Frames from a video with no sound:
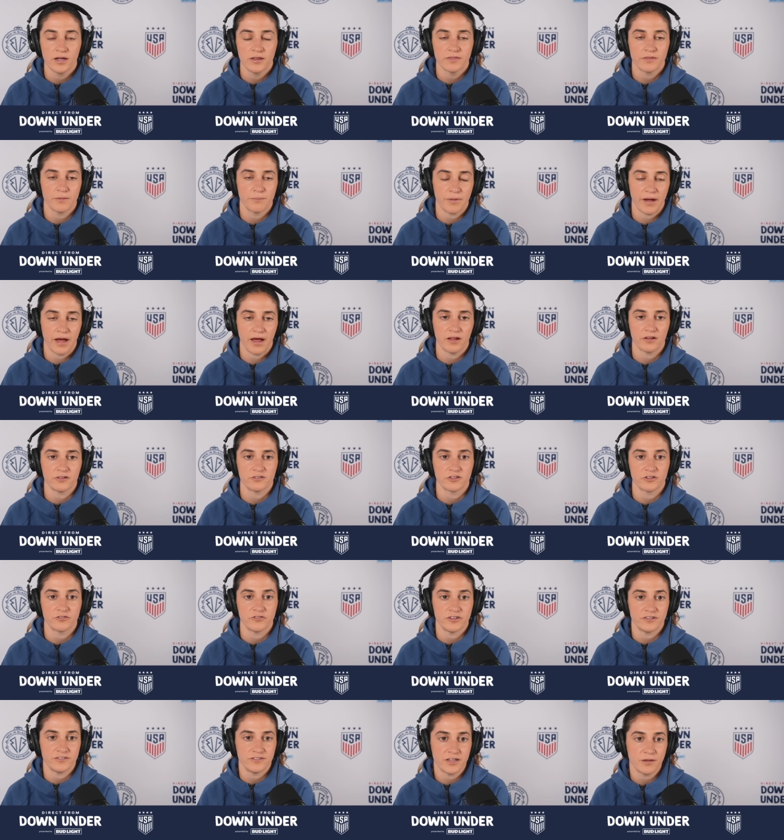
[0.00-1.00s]
the balance
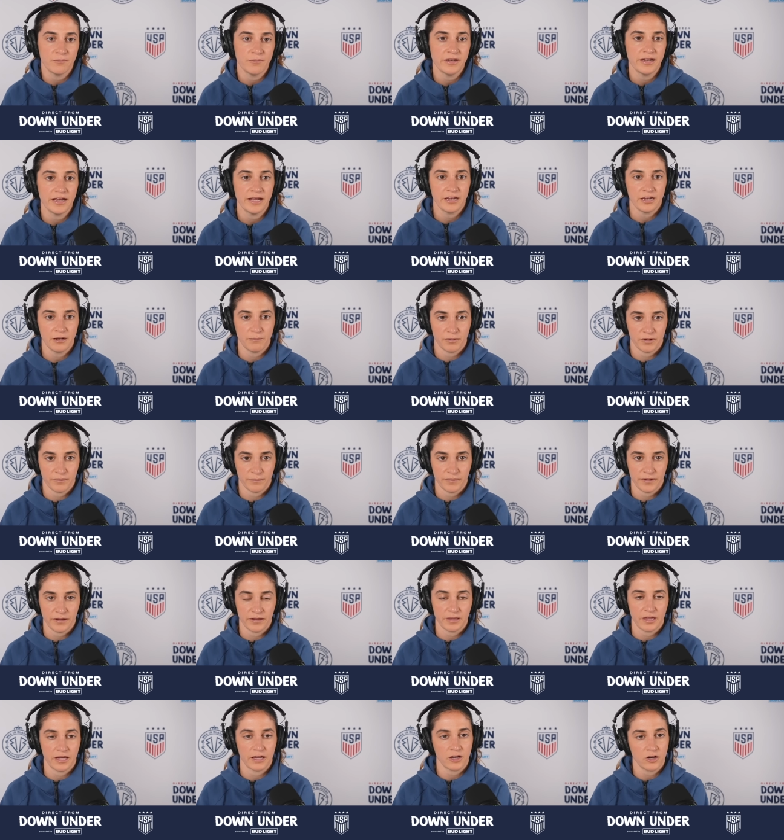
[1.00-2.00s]
of intimidated, but
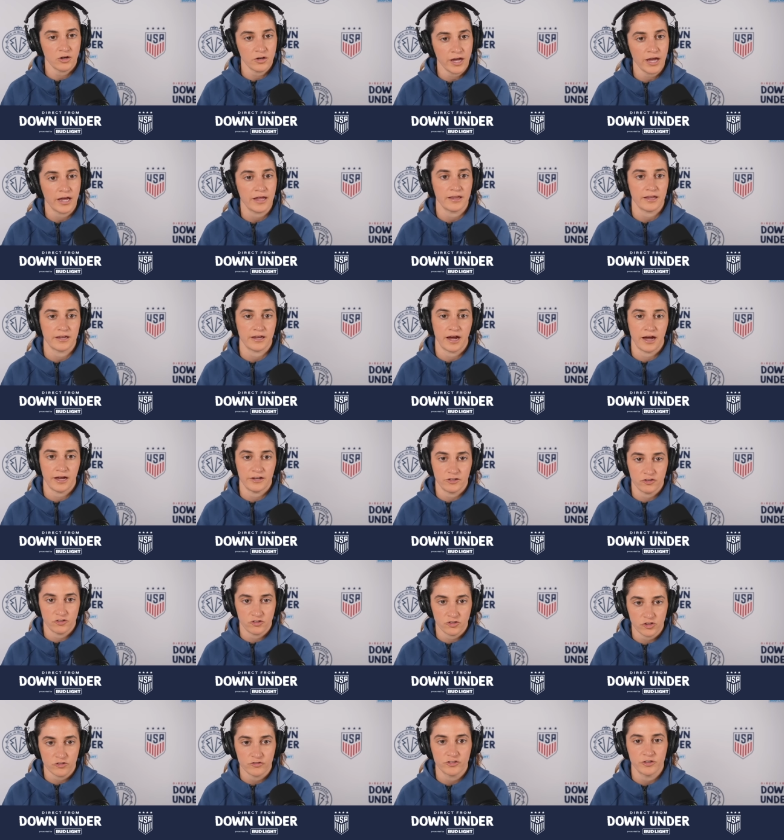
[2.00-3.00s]
being like, okay, like I
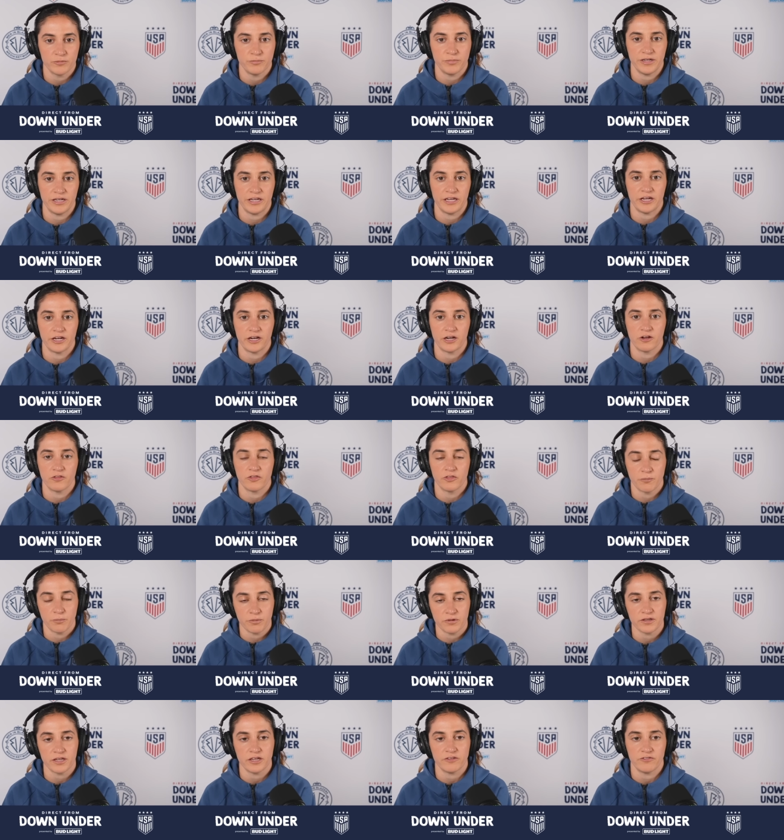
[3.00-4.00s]
deserve to be here, the
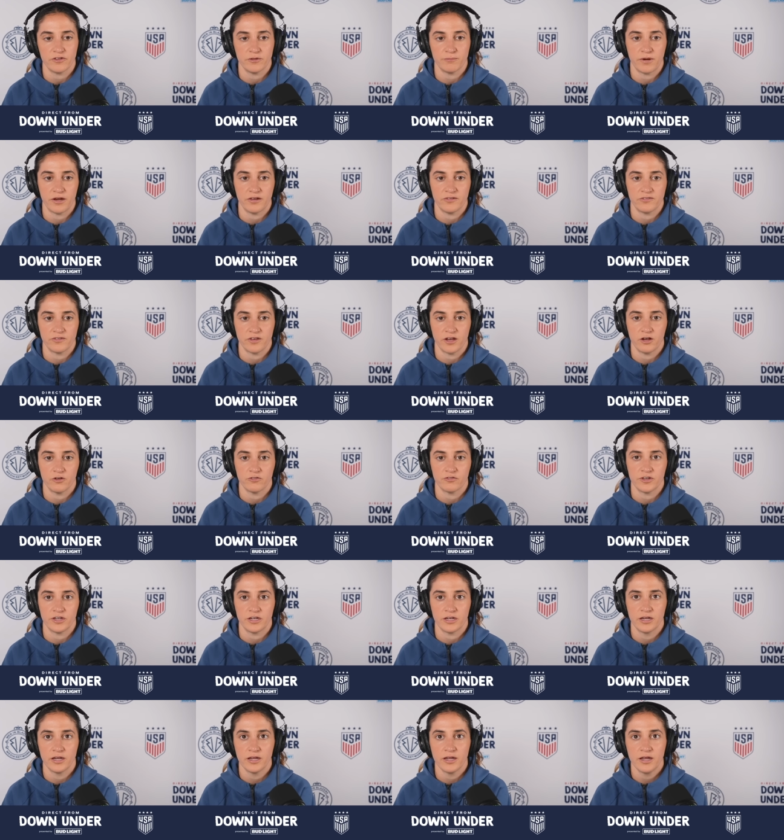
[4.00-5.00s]
belief in myself.
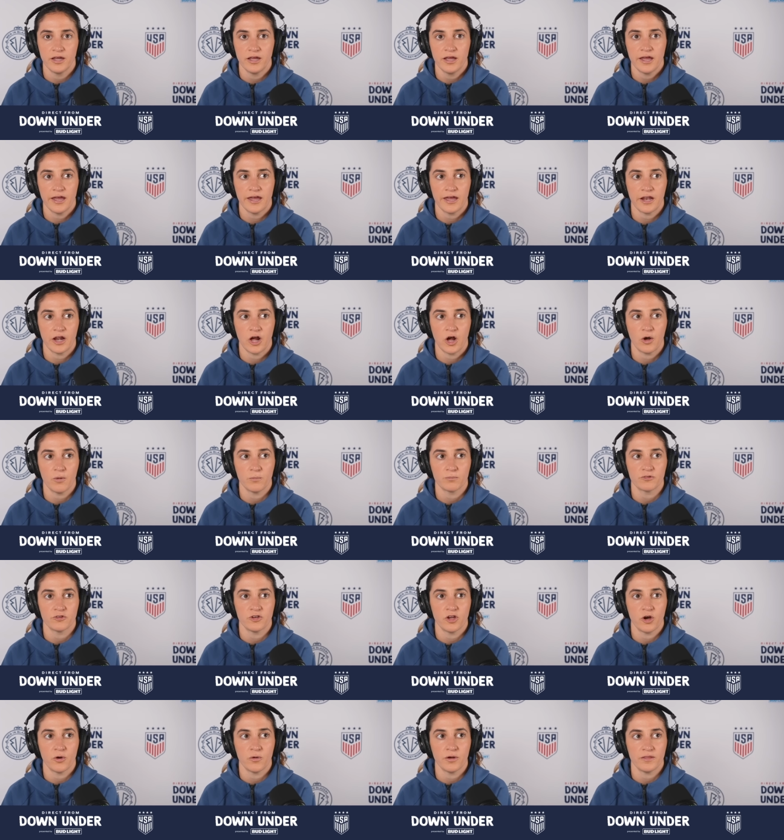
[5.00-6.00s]
And it helped
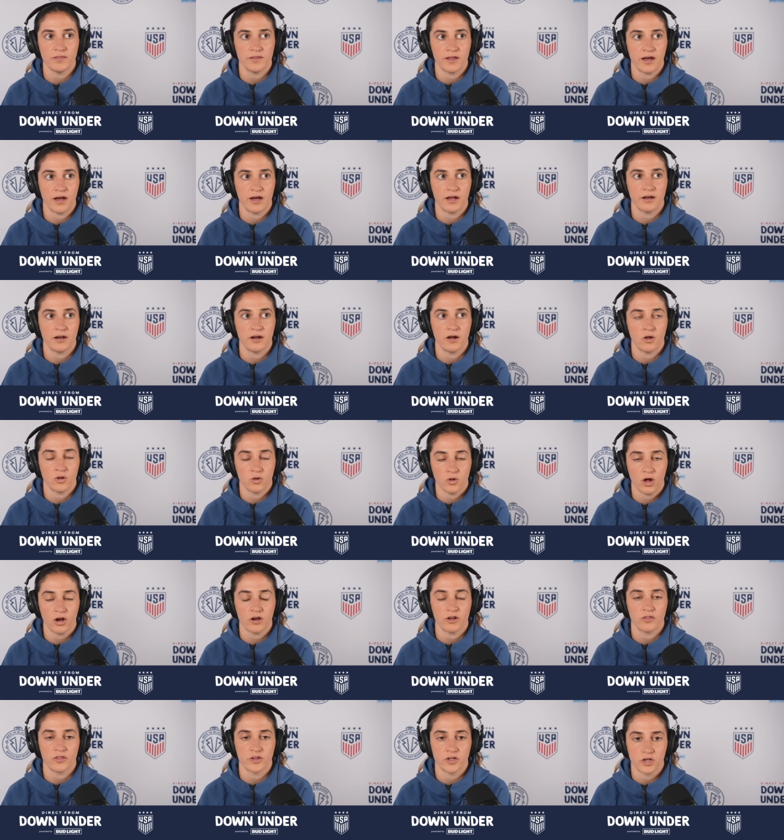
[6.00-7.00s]
knowing that a
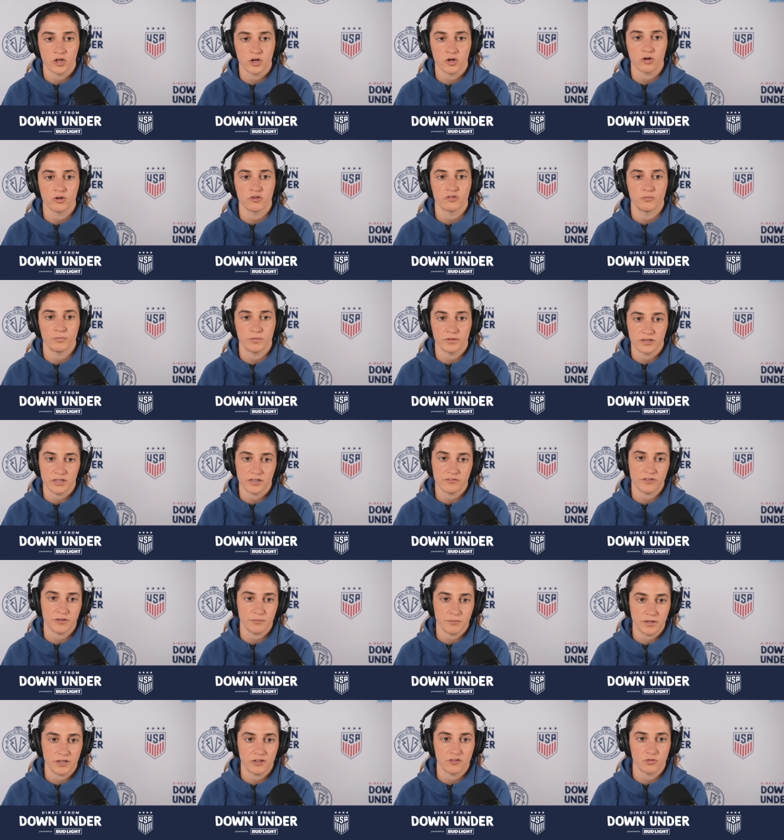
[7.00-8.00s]
lot of the girls believe
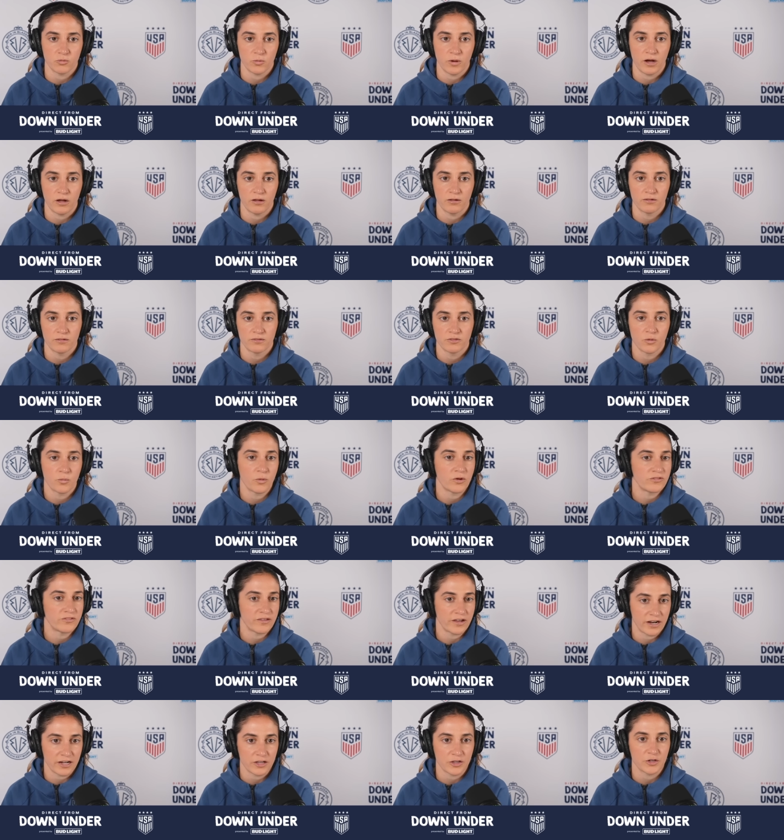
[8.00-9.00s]
in me as well, the ones
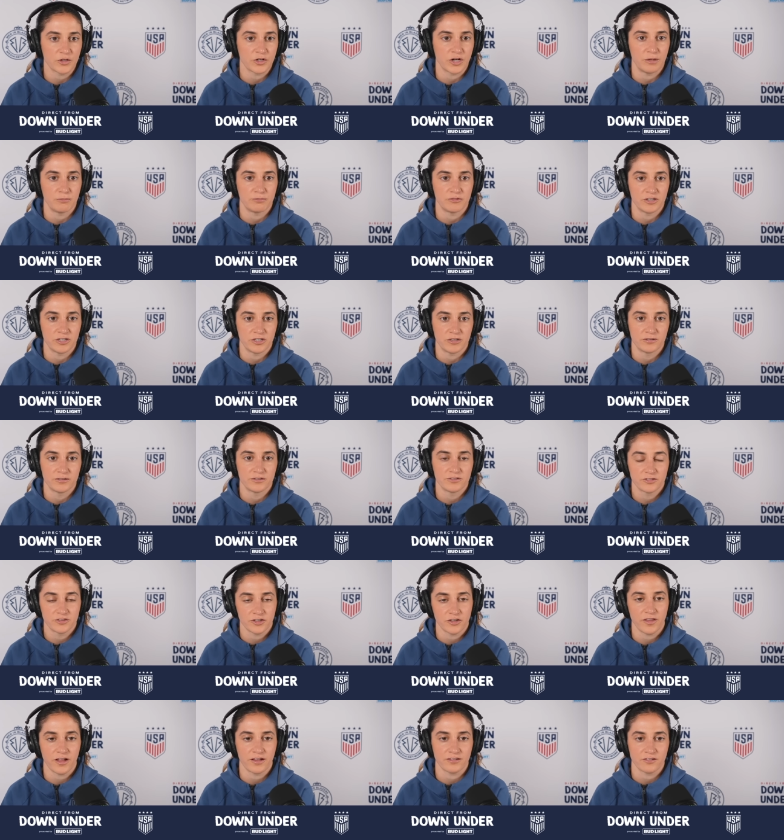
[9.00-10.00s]
that I look up to.
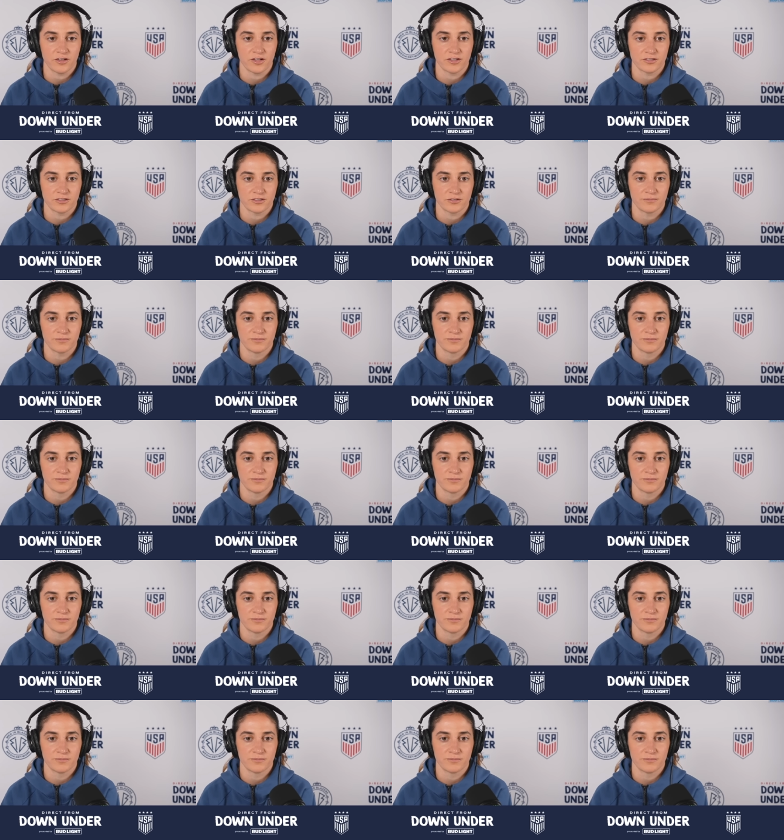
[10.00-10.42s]
So that's awesome.